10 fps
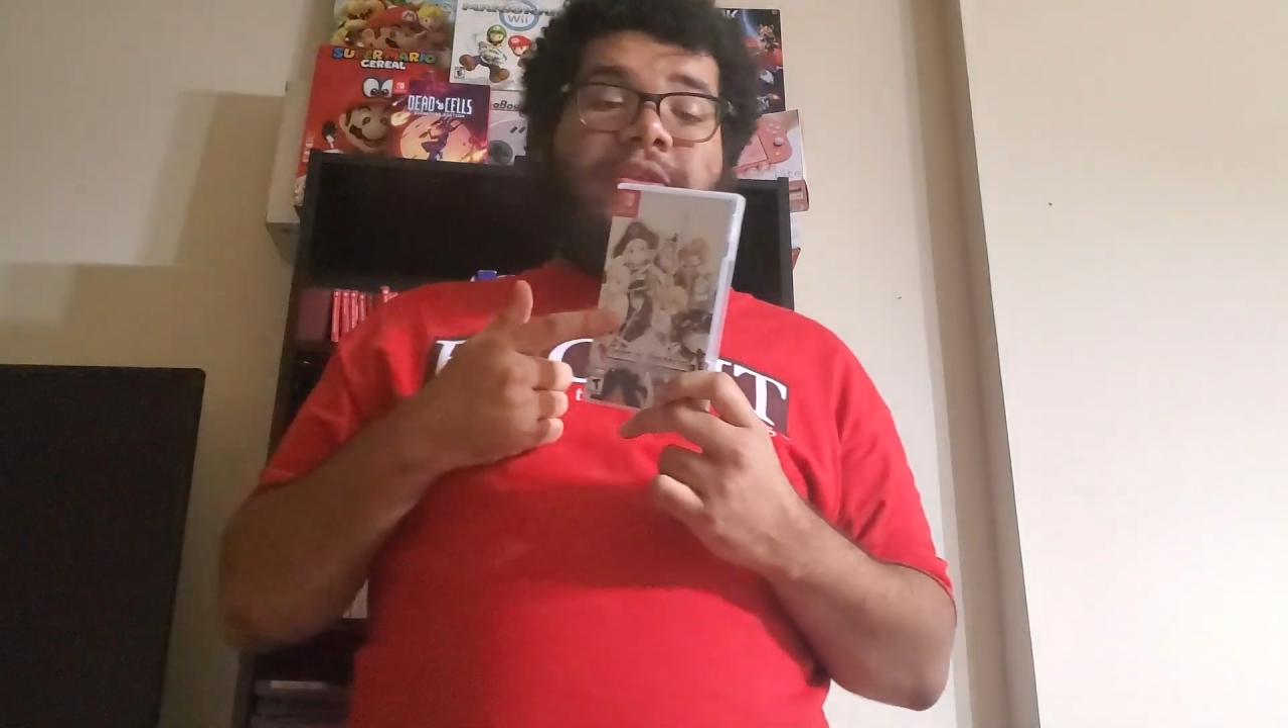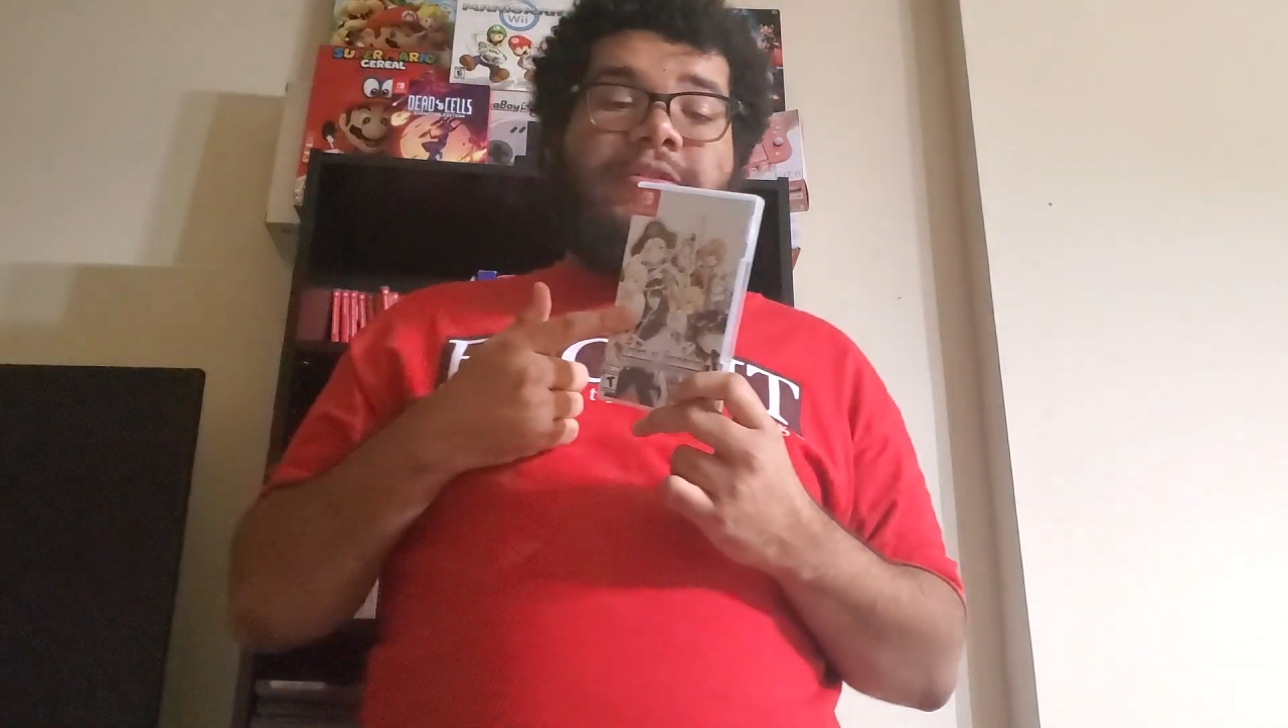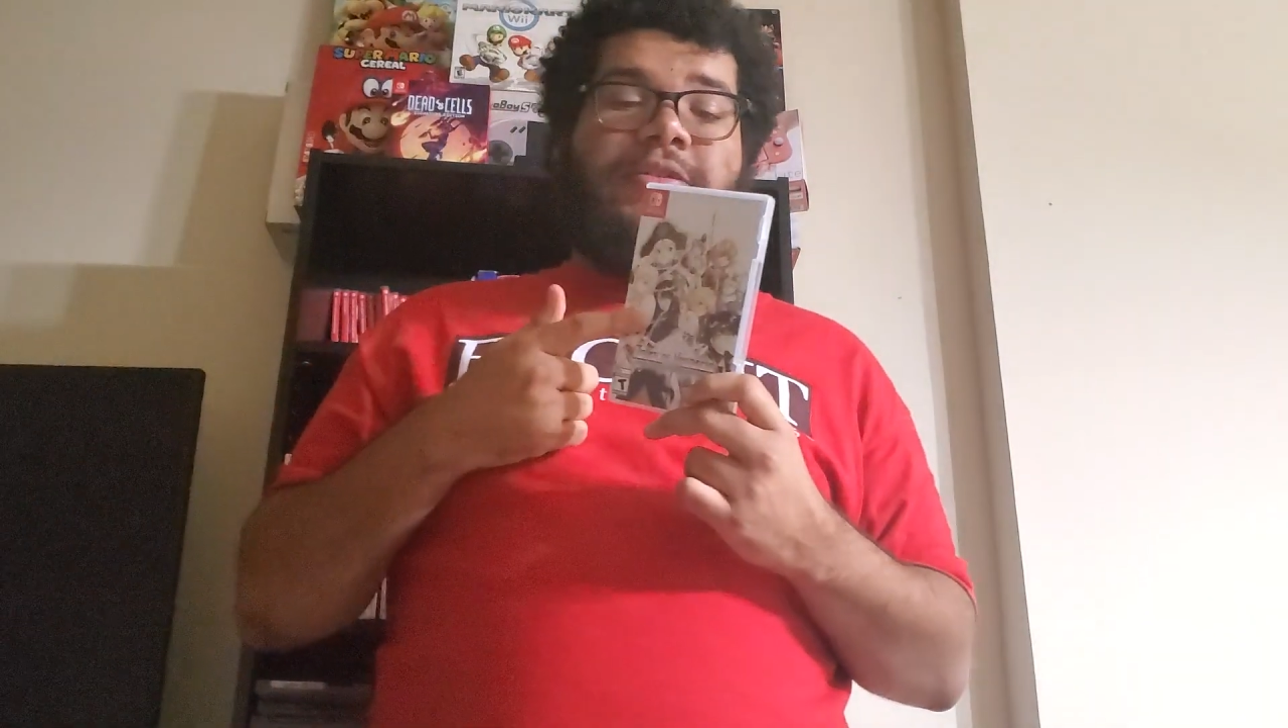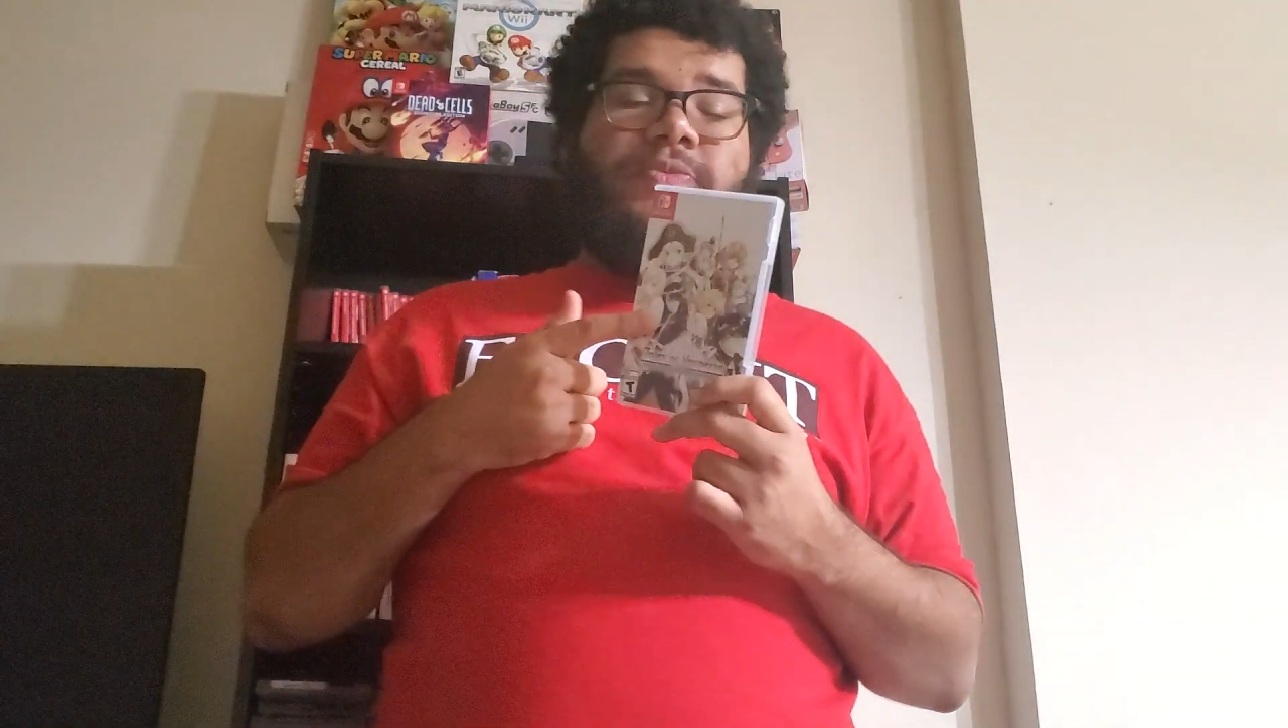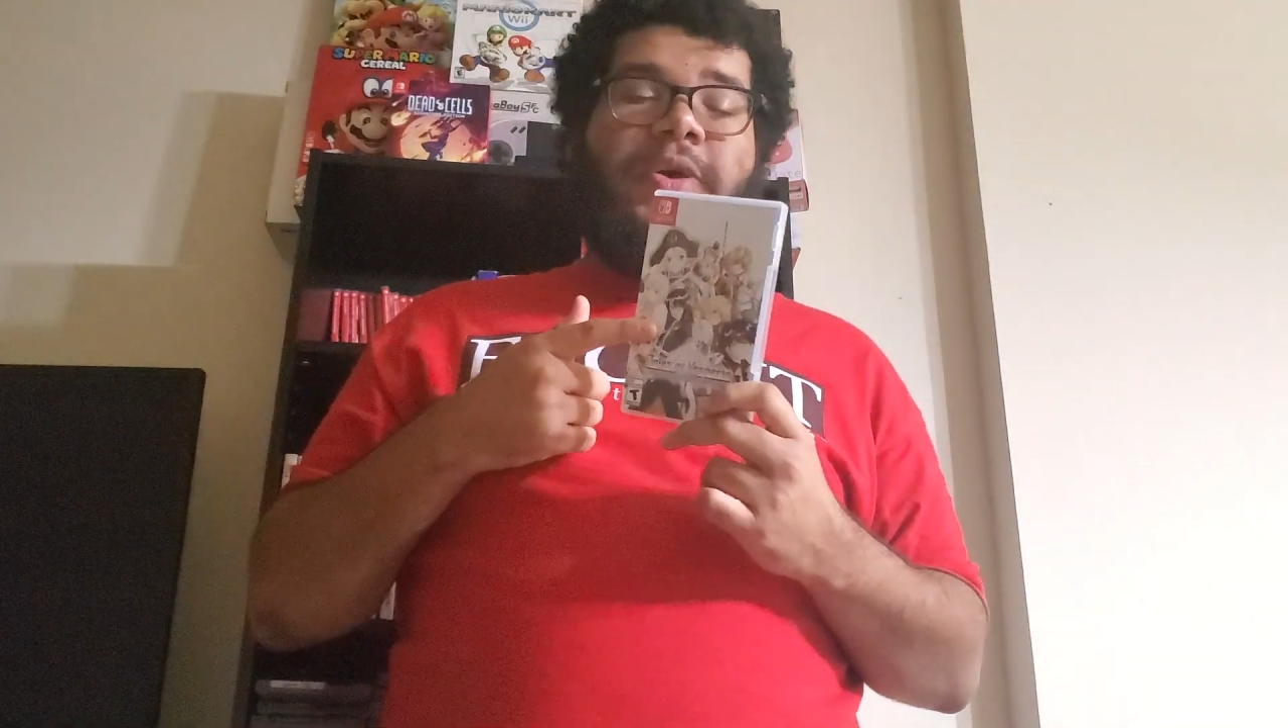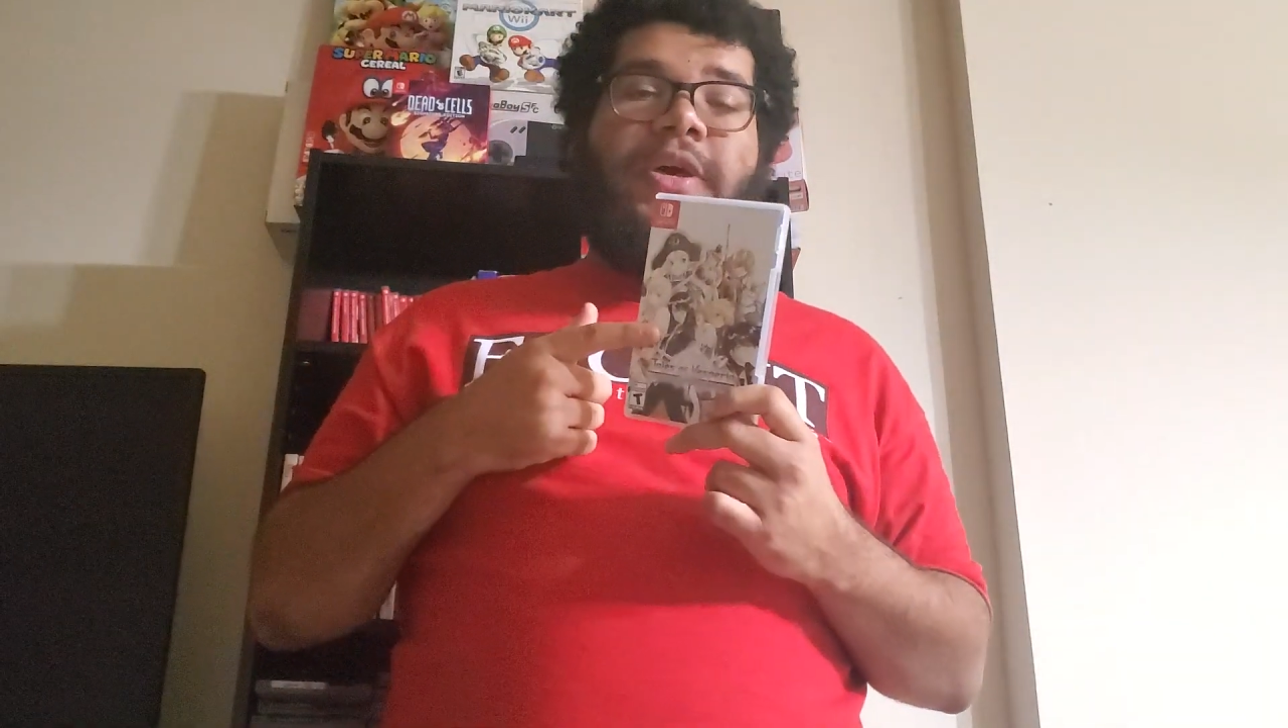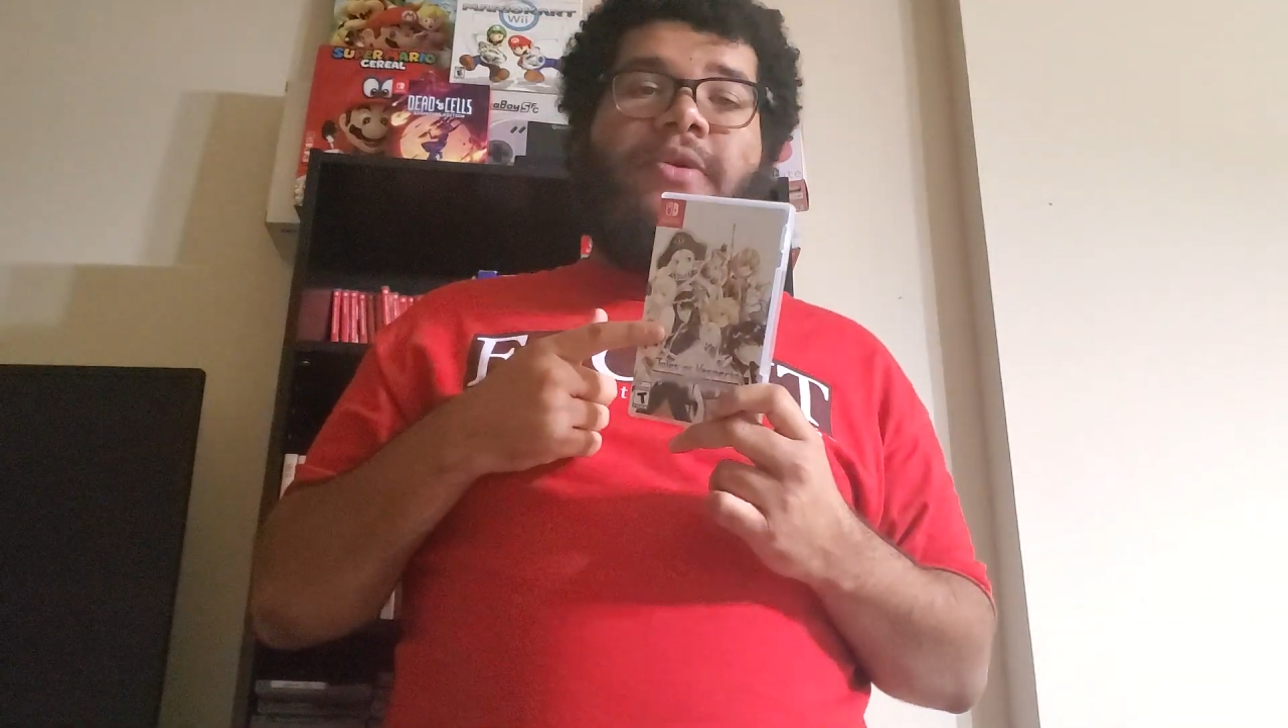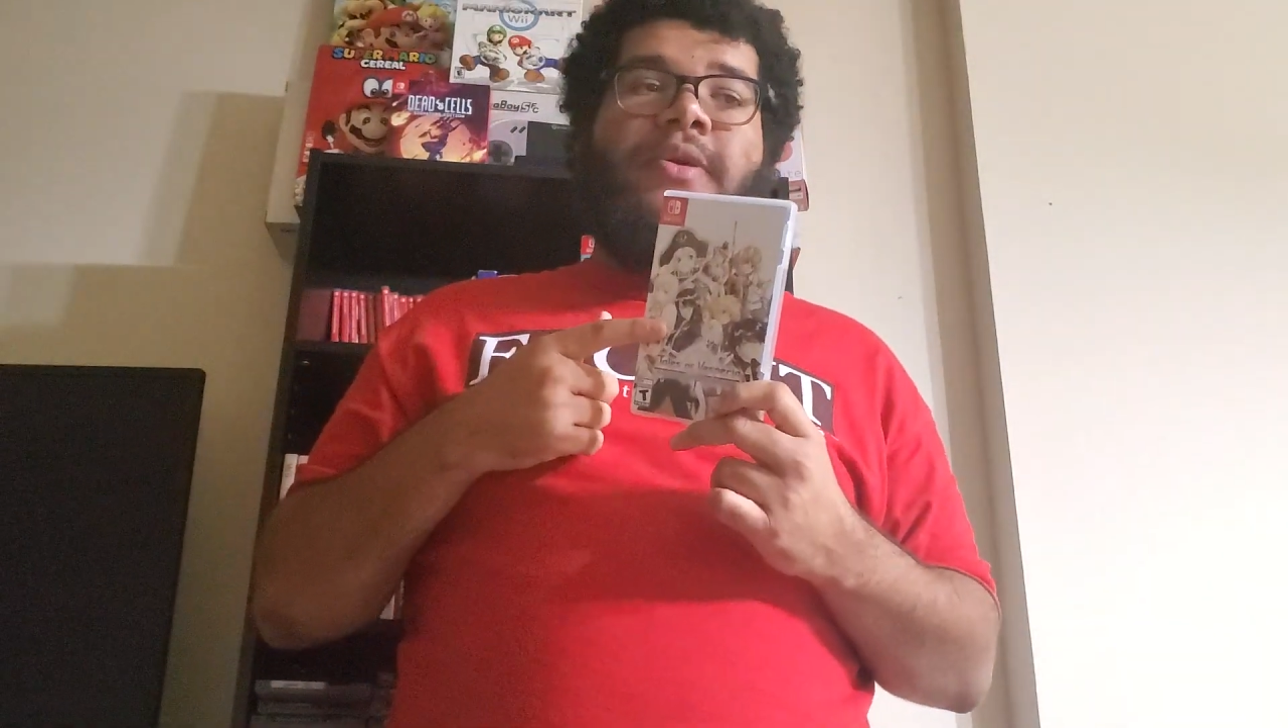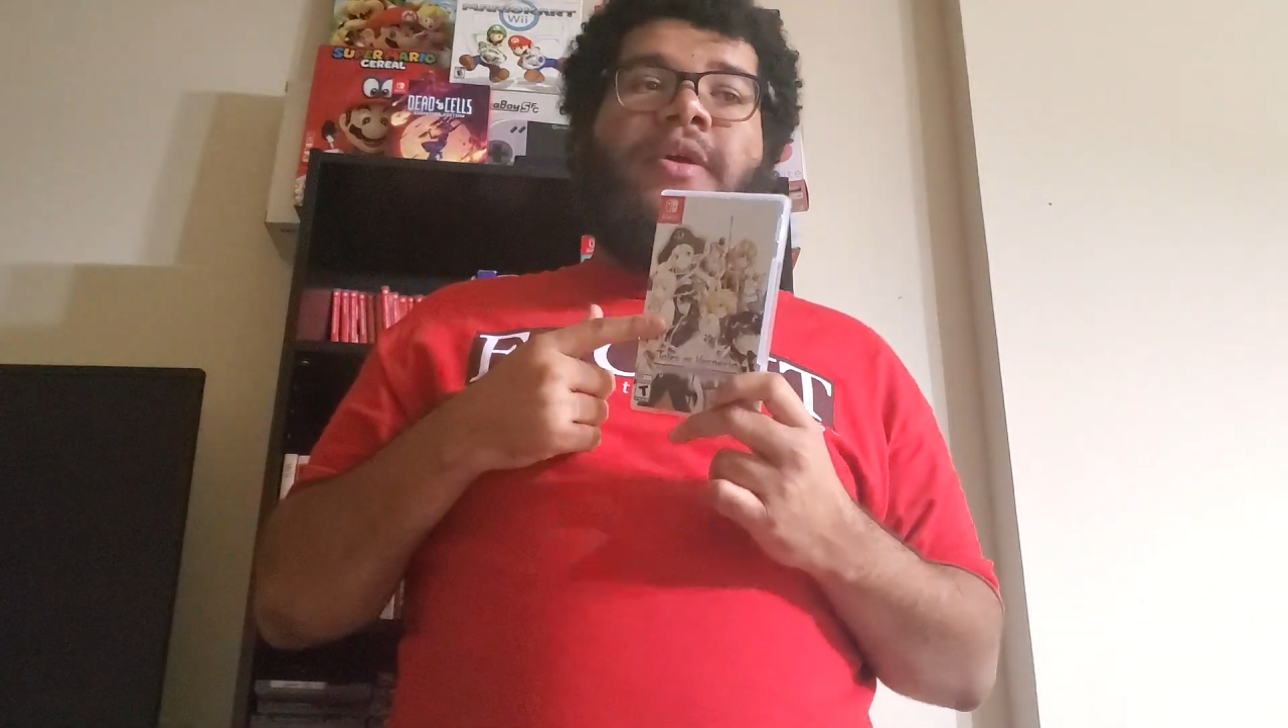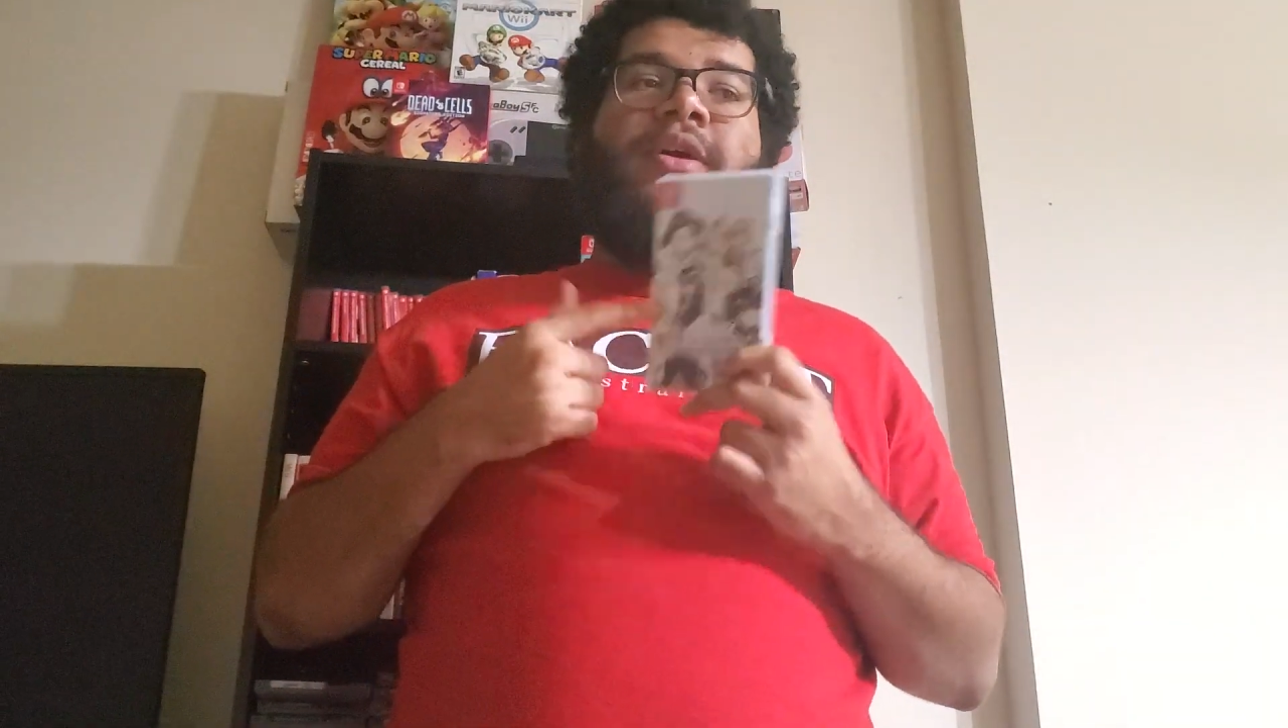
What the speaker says: this as well